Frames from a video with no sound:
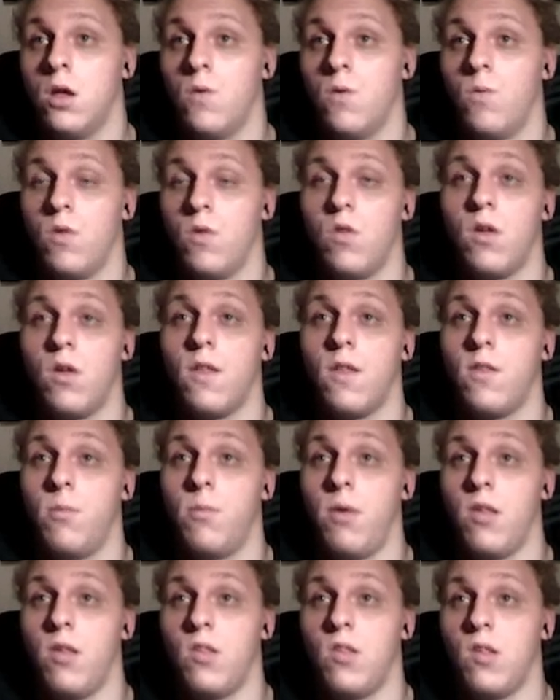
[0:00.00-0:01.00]
Once you get the
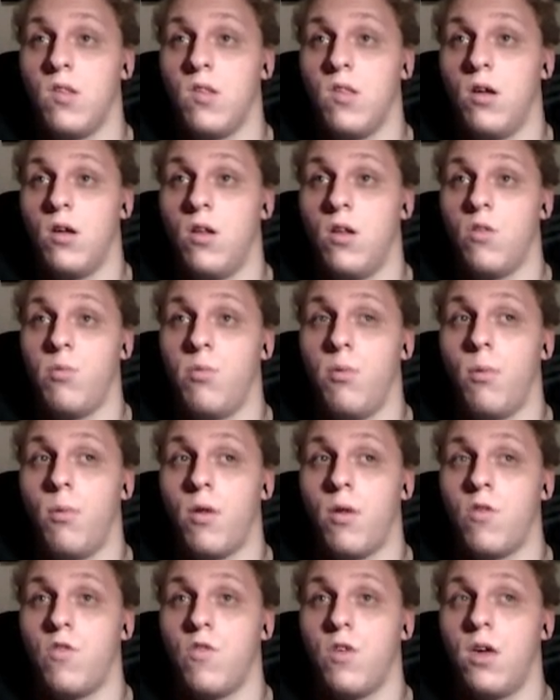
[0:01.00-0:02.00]
basics done, it's pretty
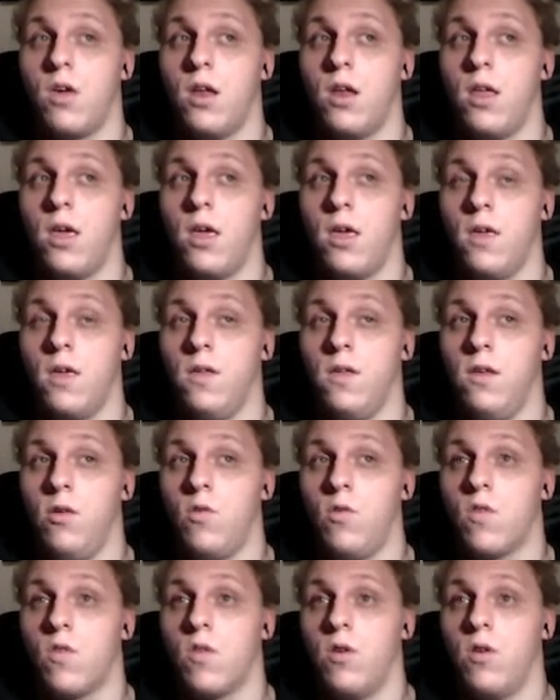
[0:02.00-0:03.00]
much getting
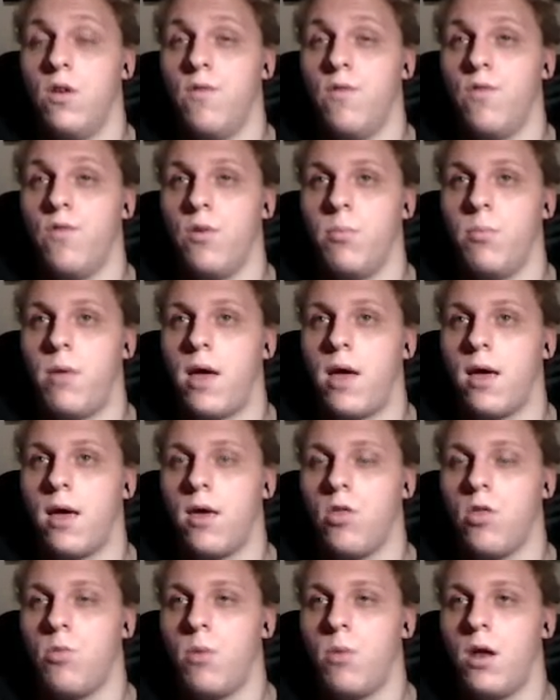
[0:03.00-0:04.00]
used to different
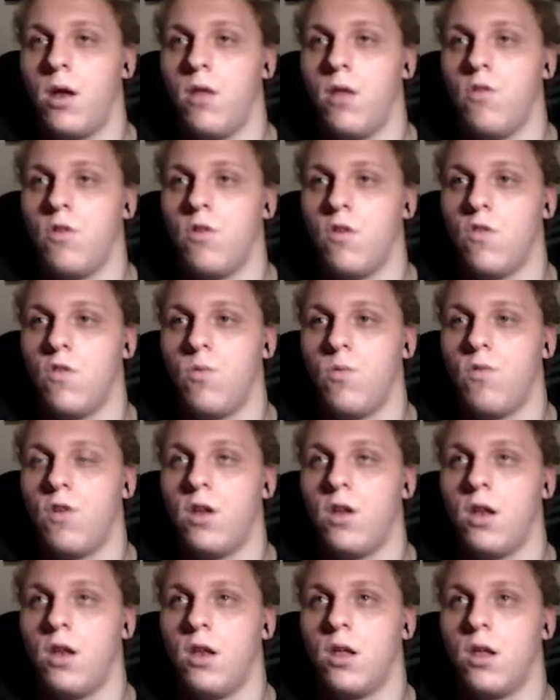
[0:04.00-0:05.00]
package managers, which I
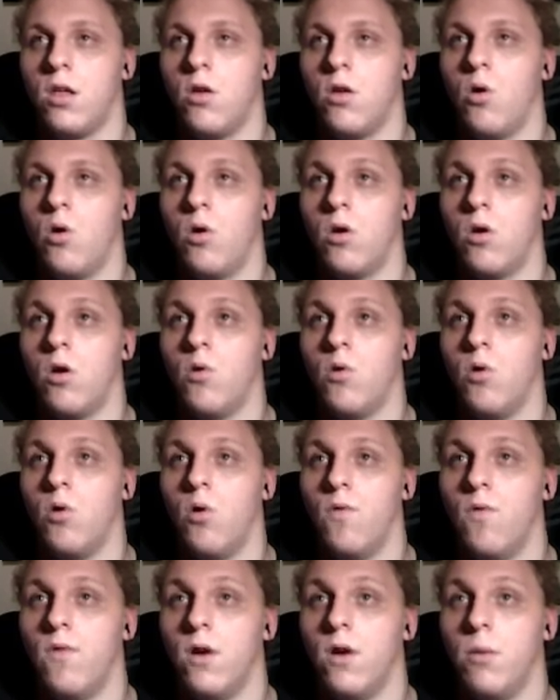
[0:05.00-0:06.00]
didn't go
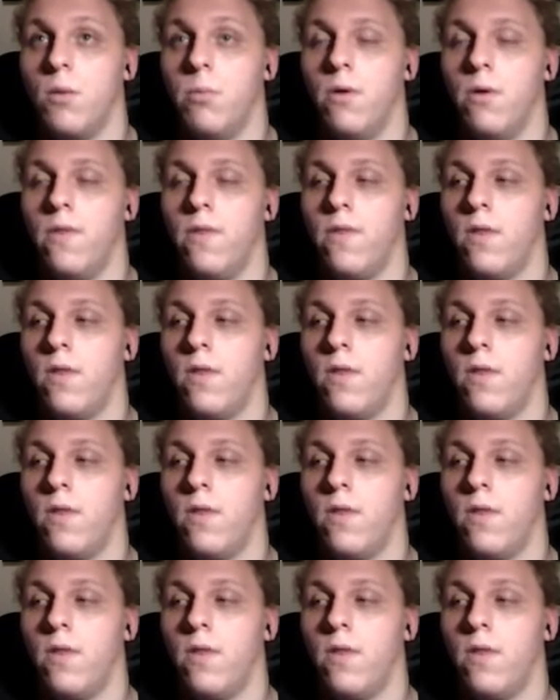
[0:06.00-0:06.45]
over, but